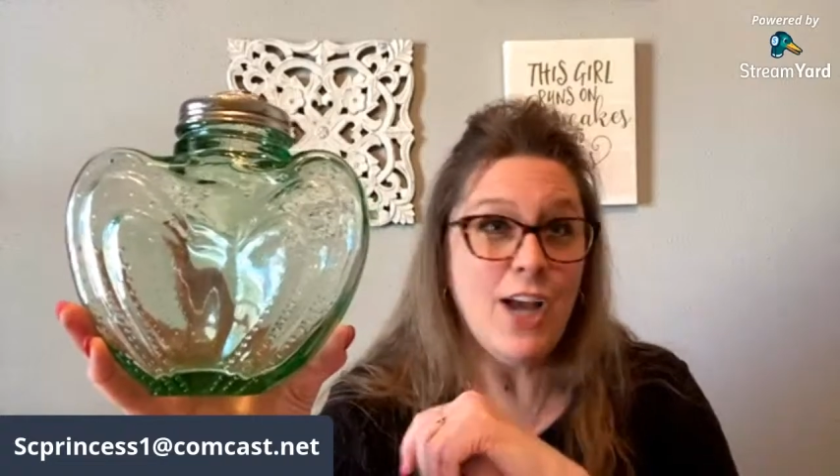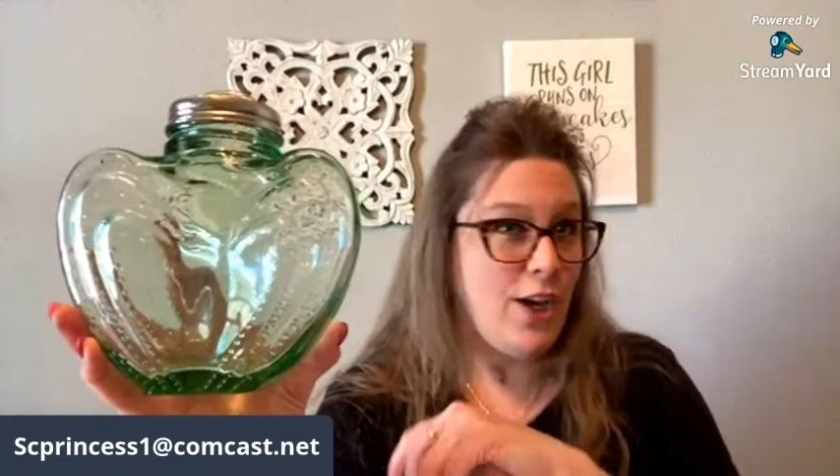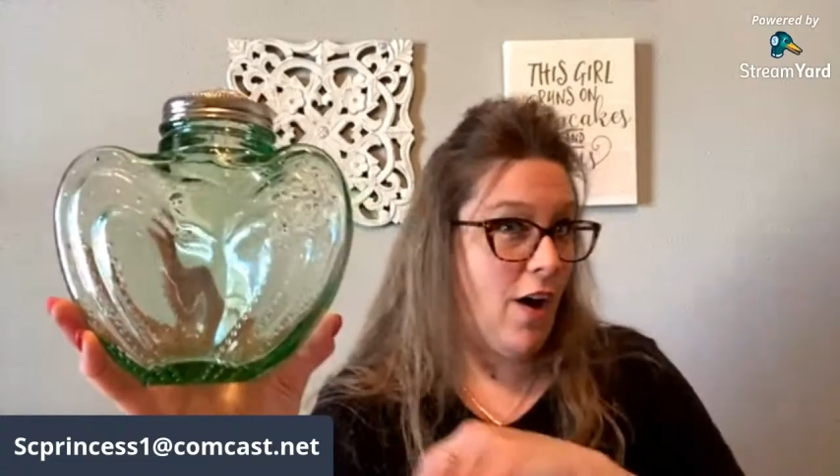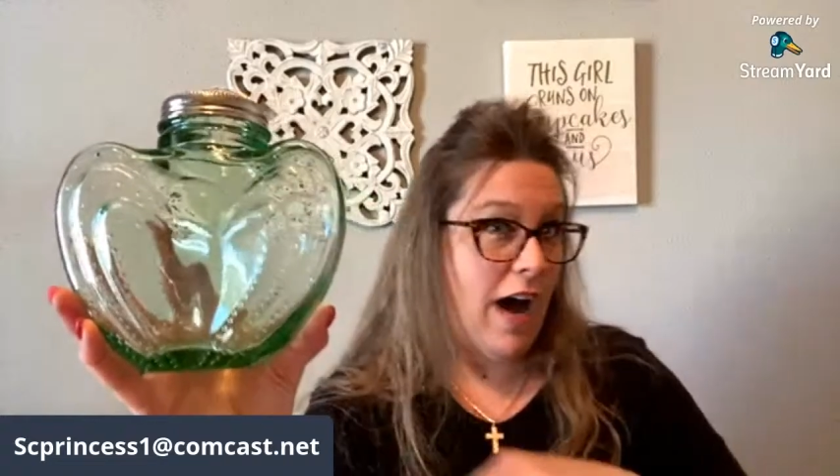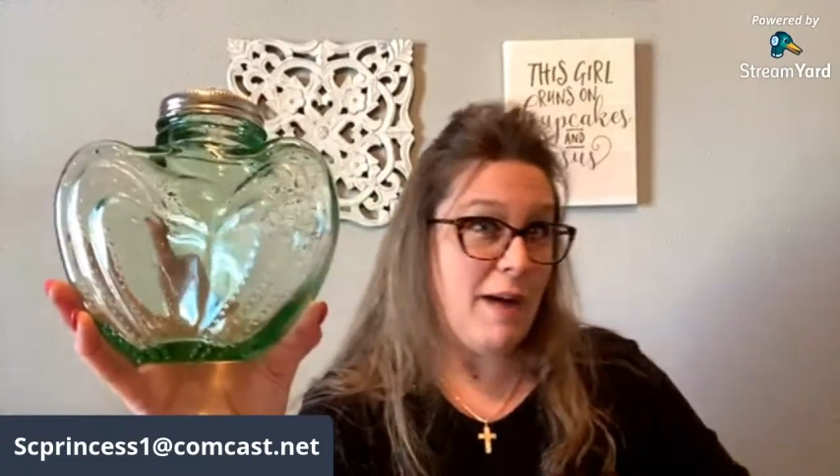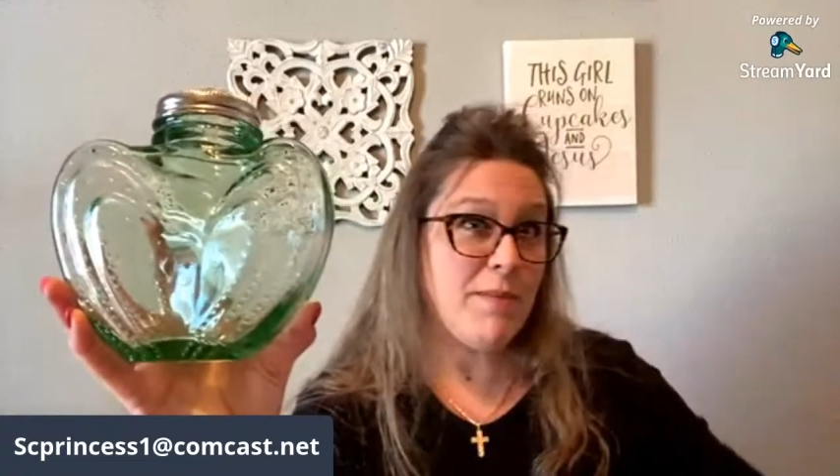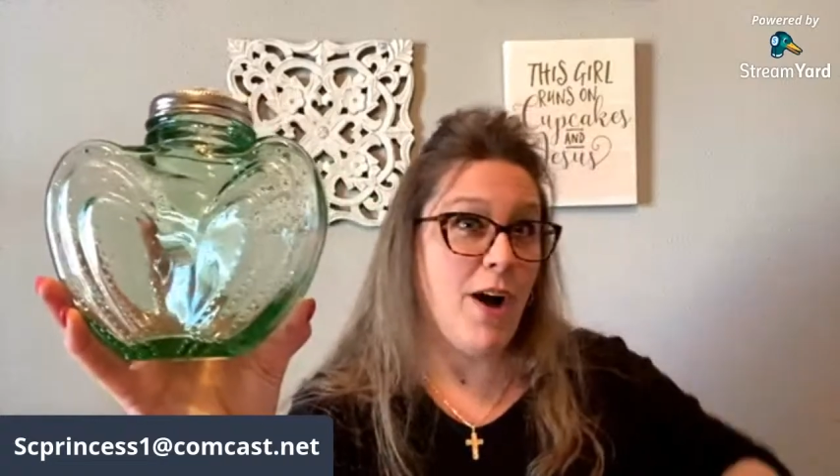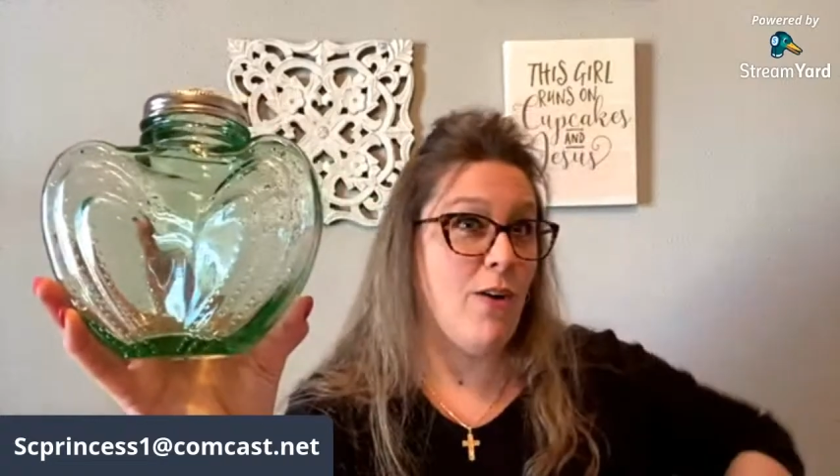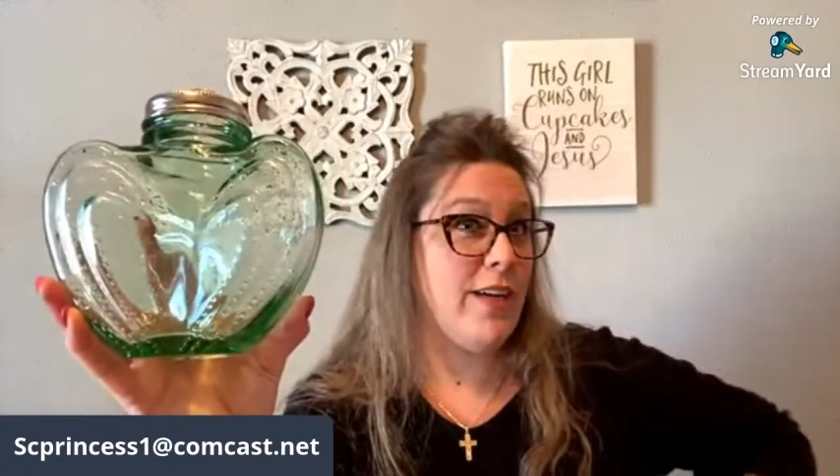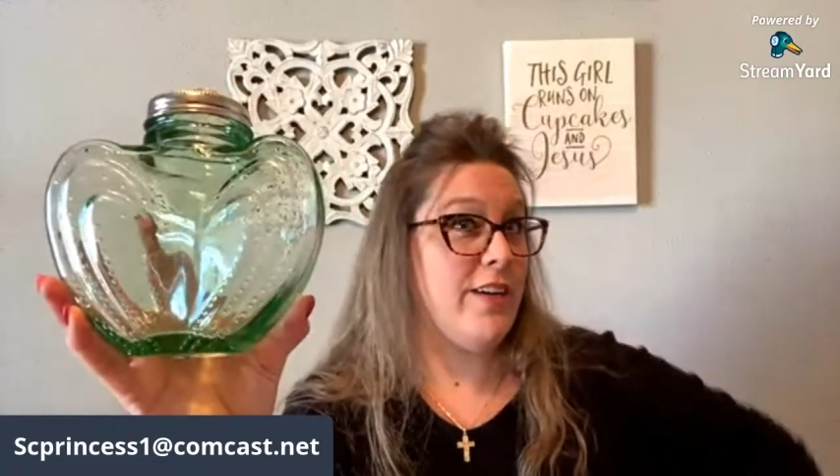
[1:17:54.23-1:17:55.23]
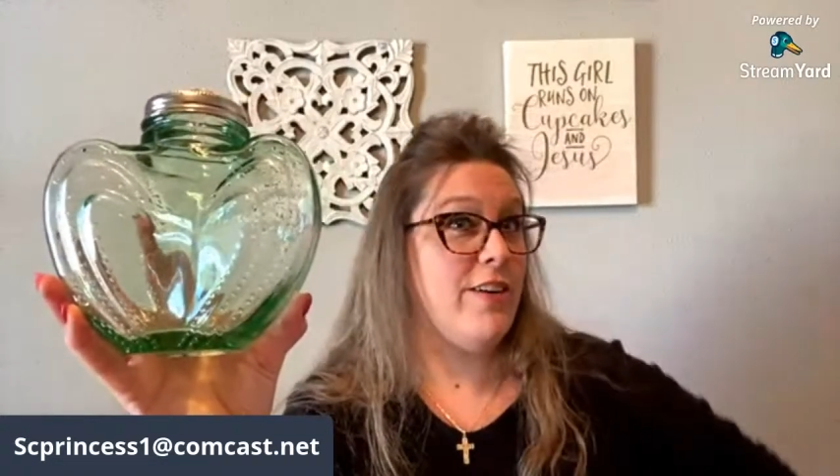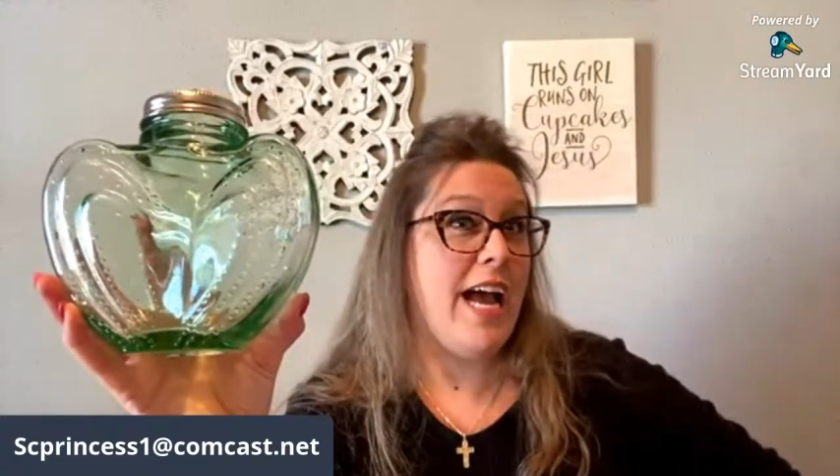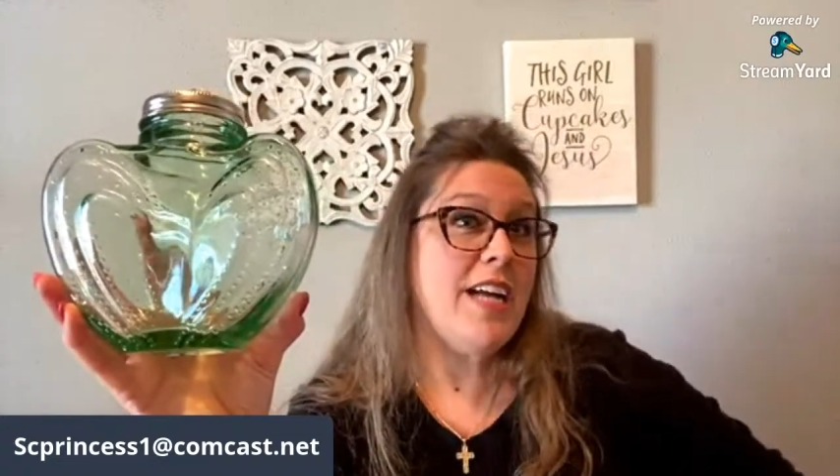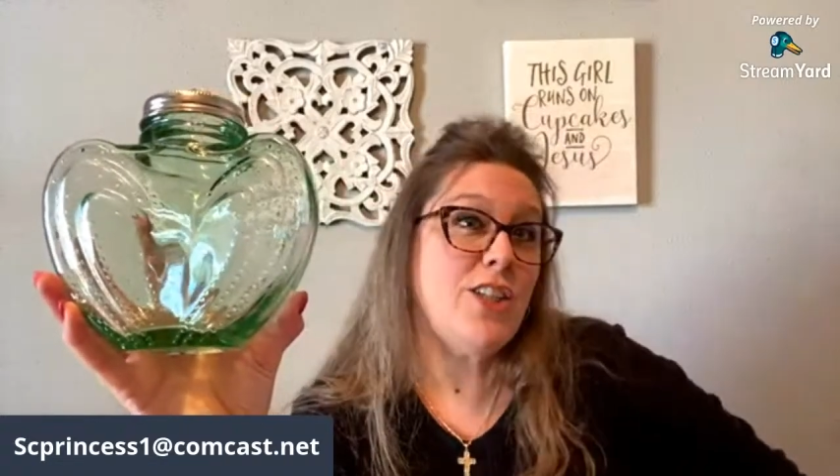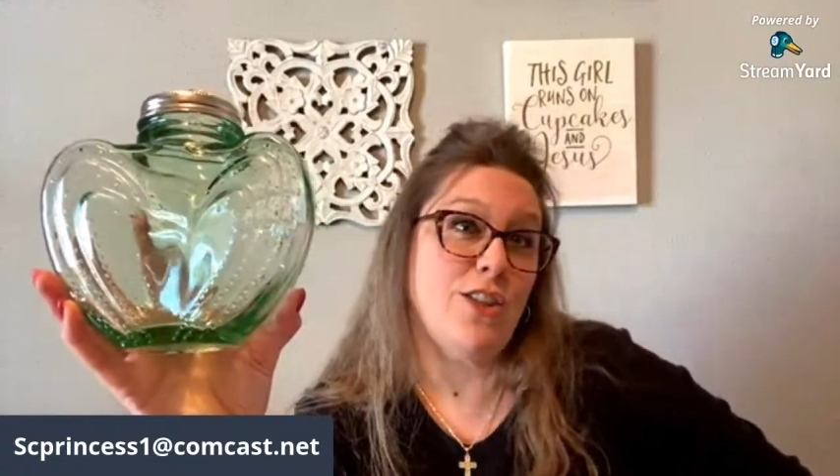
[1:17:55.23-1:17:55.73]
Y'all, I'm going
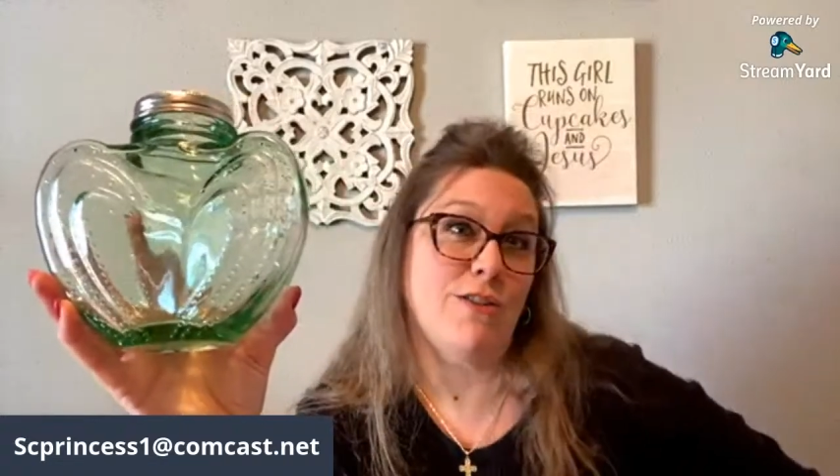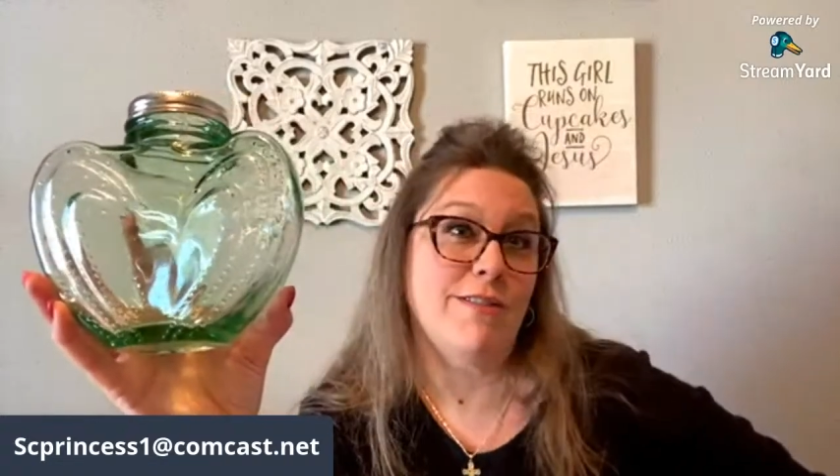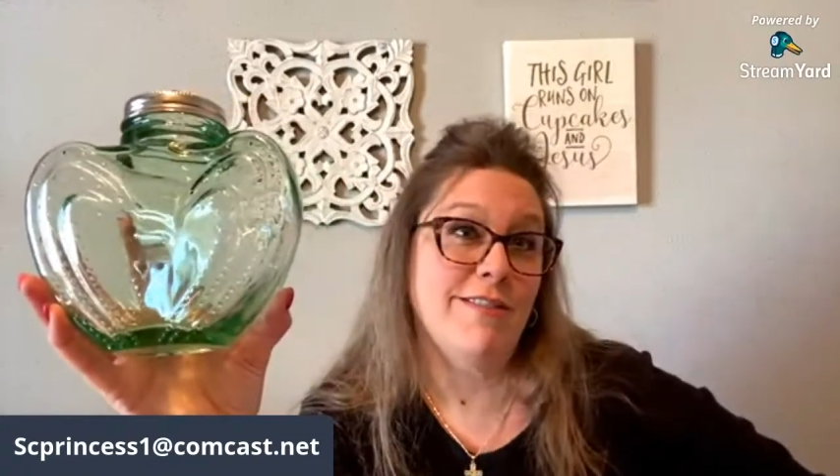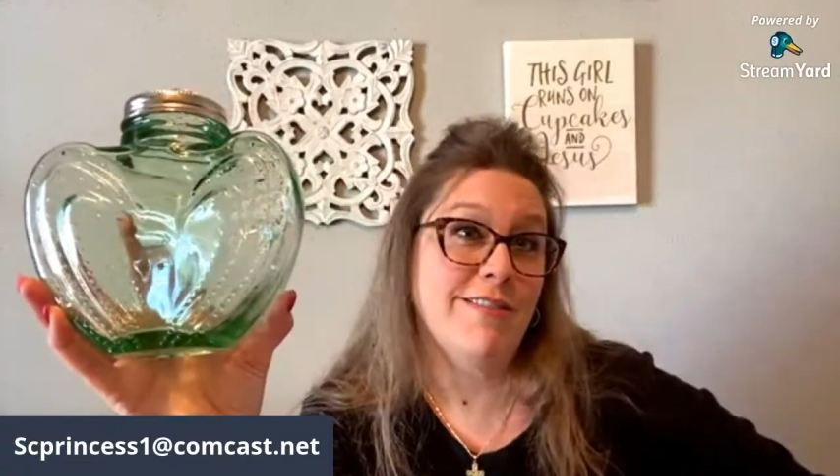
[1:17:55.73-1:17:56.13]
international.